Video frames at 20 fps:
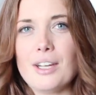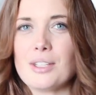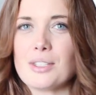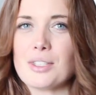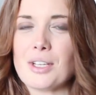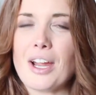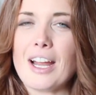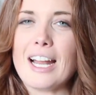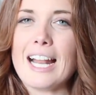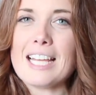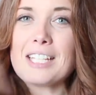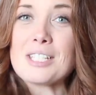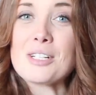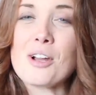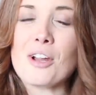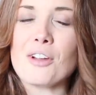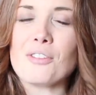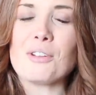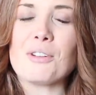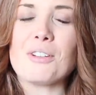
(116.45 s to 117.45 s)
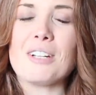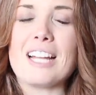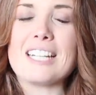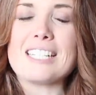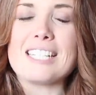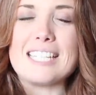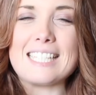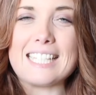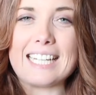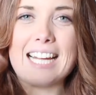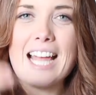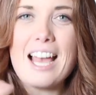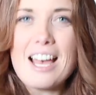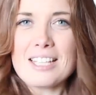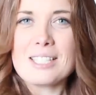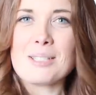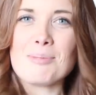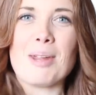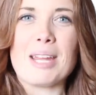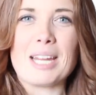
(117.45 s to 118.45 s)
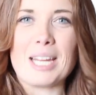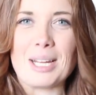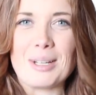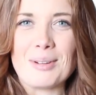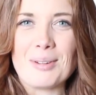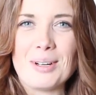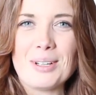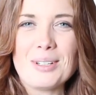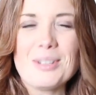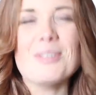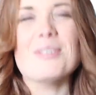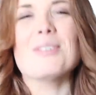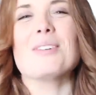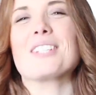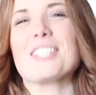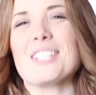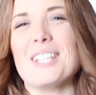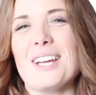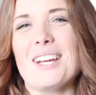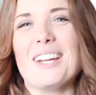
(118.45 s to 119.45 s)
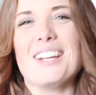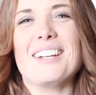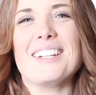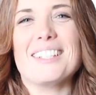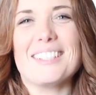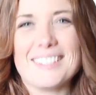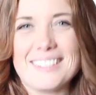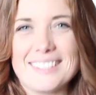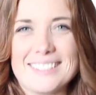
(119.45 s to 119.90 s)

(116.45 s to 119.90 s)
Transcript: So let us know if you'd like to see us making one also.